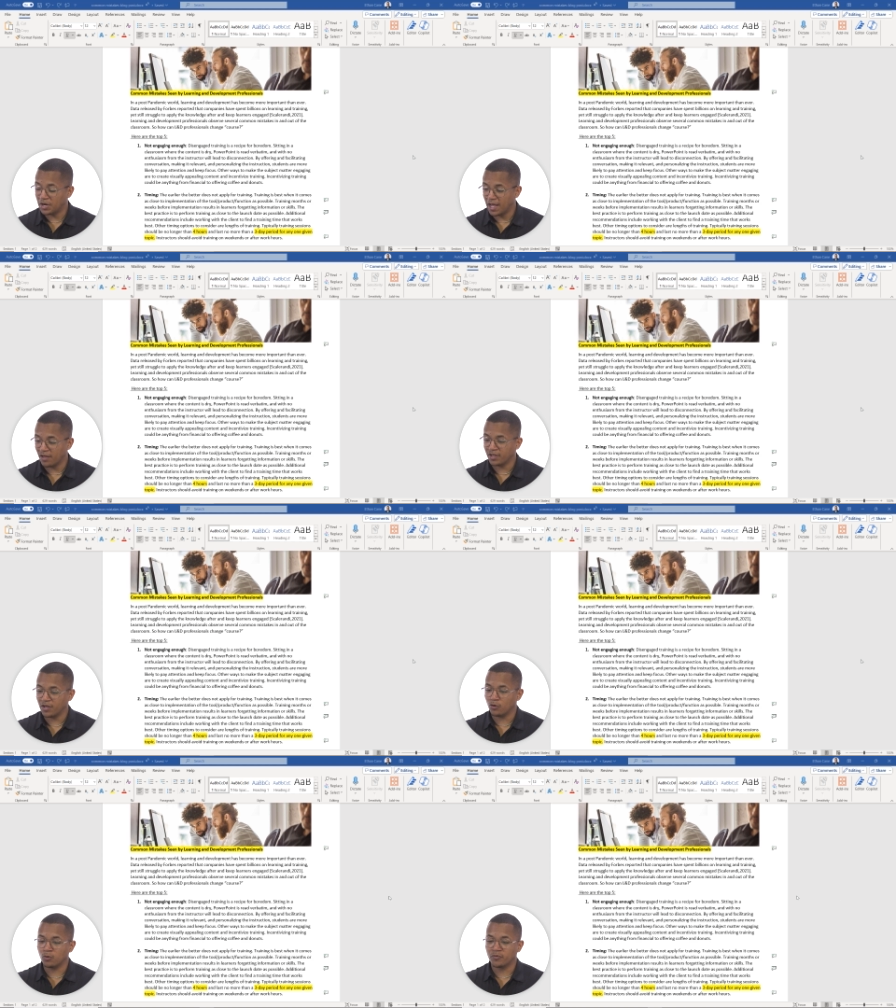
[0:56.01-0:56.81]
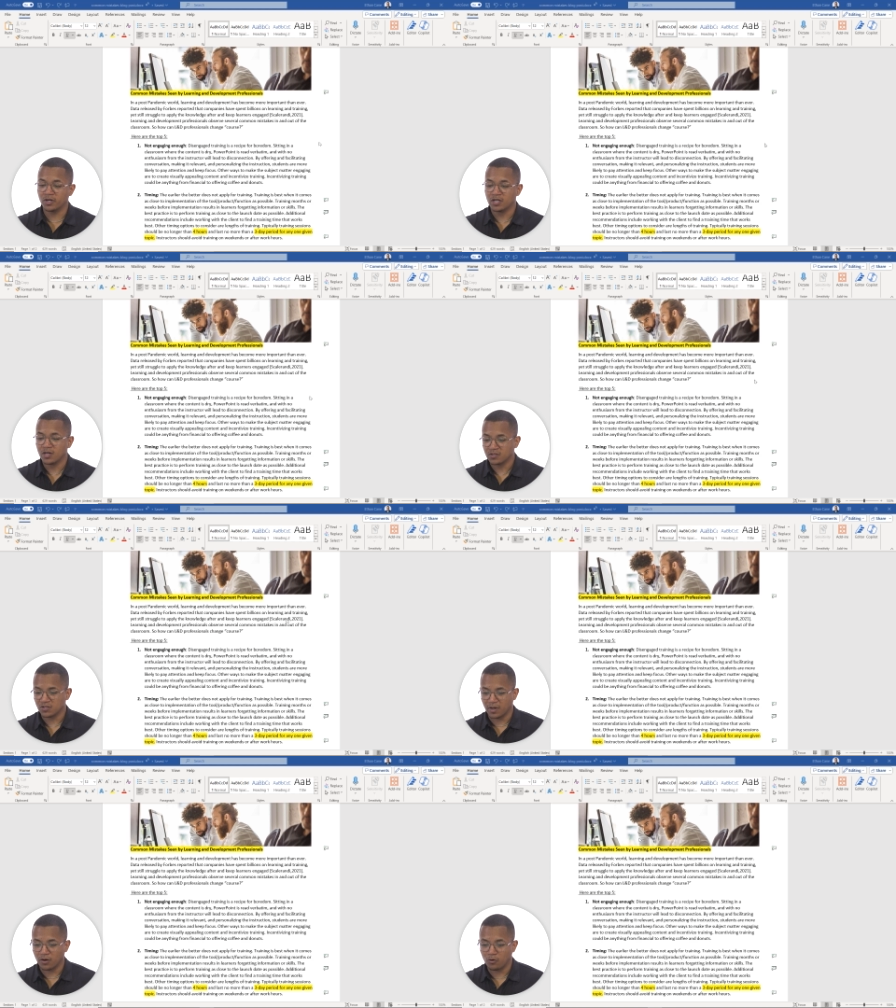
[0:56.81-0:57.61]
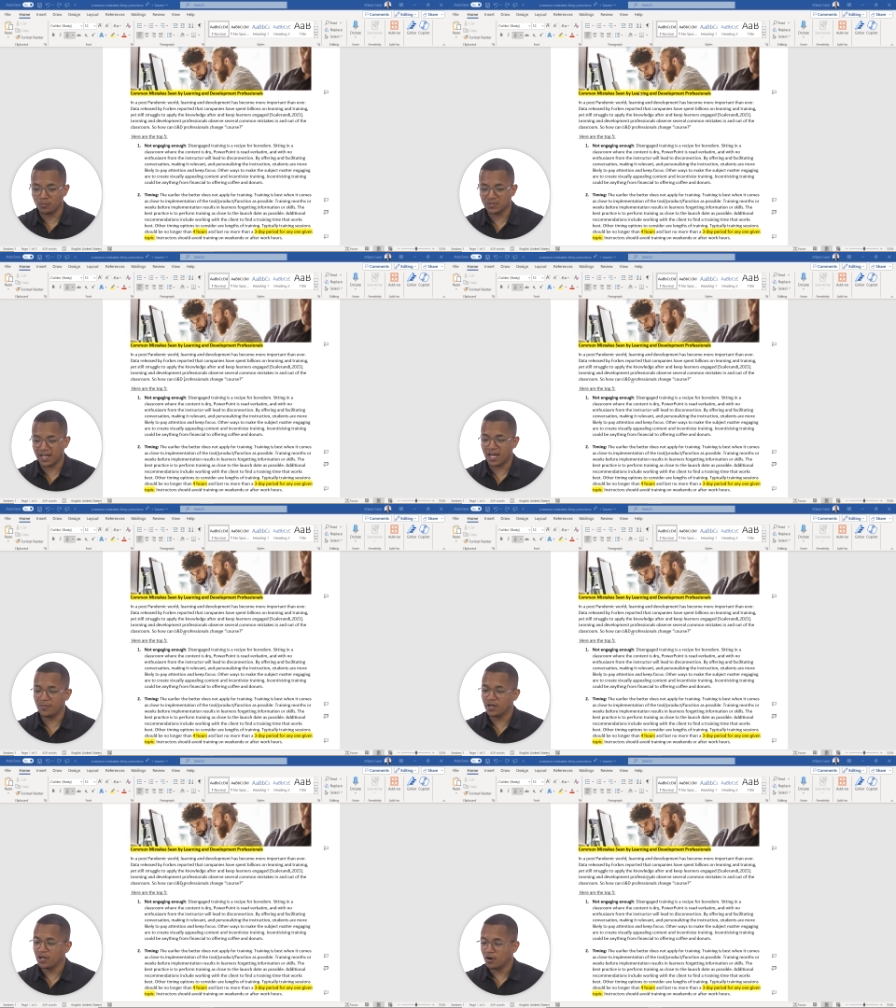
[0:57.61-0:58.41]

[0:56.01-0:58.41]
to navigate over to my Home tab.